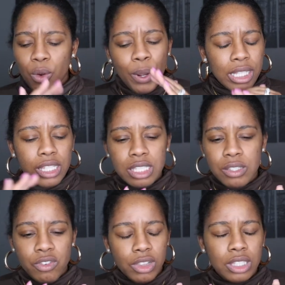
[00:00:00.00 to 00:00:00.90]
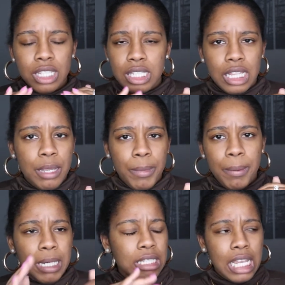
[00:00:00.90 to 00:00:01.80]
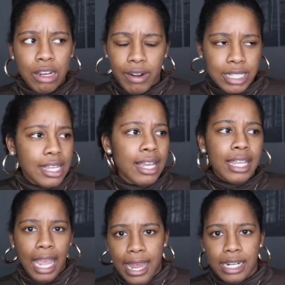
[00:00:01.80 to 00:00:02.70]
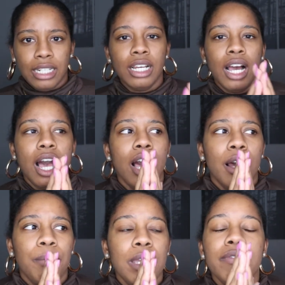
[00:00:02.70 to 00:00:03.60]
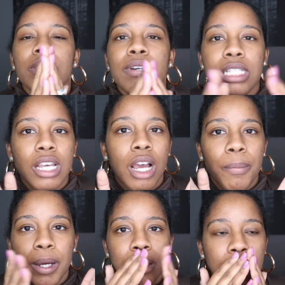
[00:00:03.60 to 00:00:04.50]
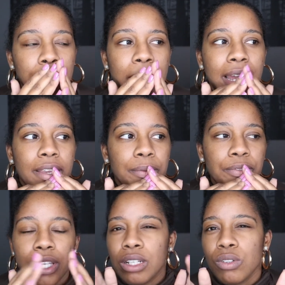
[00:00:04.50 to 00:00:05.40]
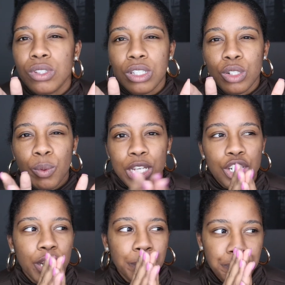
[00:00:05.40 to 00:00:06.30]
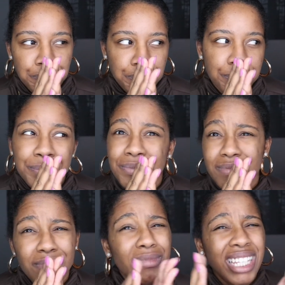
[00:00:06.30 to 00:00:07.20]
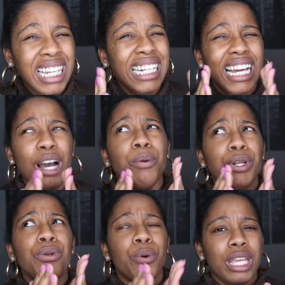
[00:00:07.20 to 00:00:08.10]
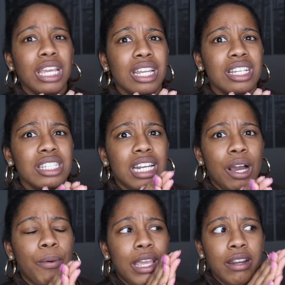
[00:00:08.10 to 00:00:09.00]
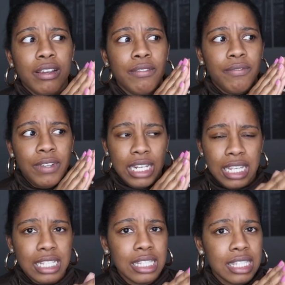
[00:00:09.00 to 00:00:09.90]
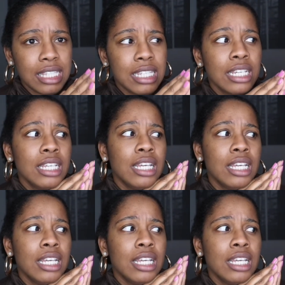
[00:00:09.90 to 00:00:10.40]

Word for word: quick this disclaimer, I'm gonna digress again. Um, even though I talk about like my vehicle situation and how annoying it is and how inconvenienced,